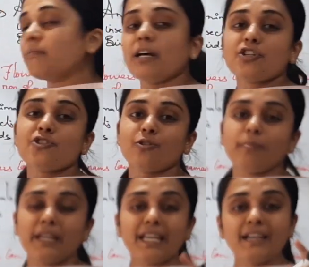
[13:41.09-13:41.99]
should
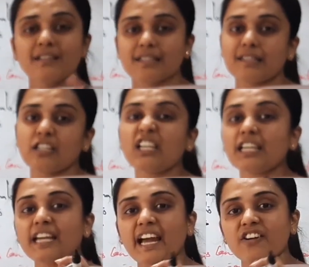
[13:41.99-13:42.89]
be
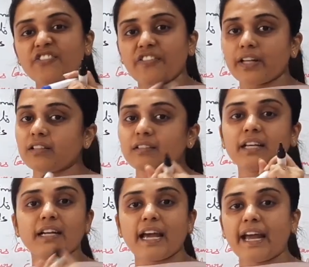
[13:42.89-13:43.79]
sticky and feathery
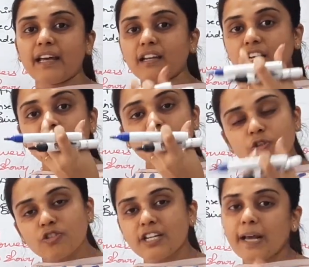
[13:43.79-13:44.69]
and hairy to
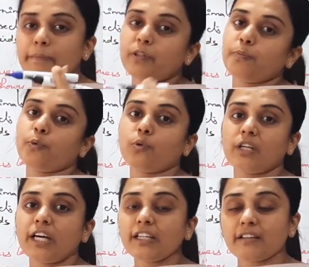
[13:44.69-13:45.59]
trap the
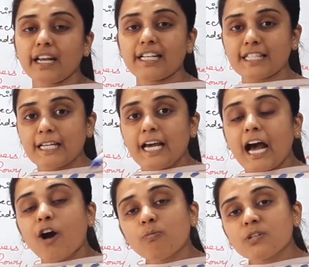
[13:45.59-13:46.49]
pollen grains.
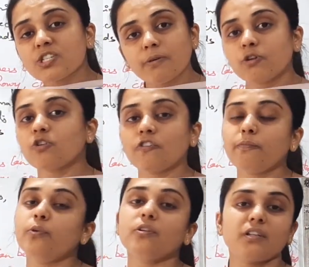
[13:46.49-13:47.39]
How much amount of
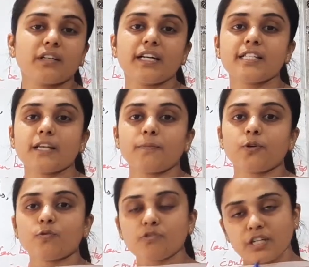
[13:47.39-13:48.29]
pollen grains are
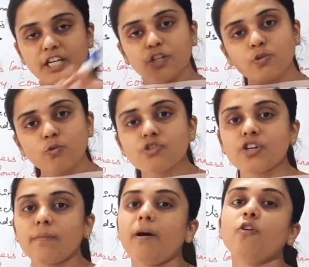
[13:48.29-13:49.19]
produced? In a huge
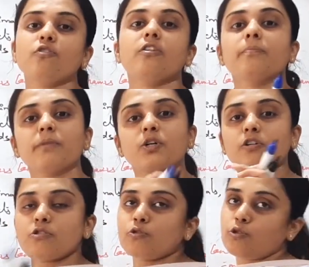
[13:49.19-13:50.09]
amount,
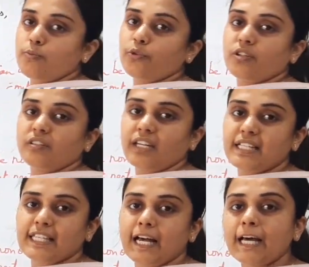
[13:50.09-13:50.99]
because those pollen
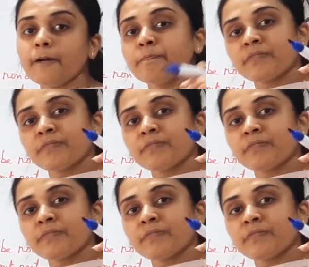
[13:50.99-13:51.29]
grains are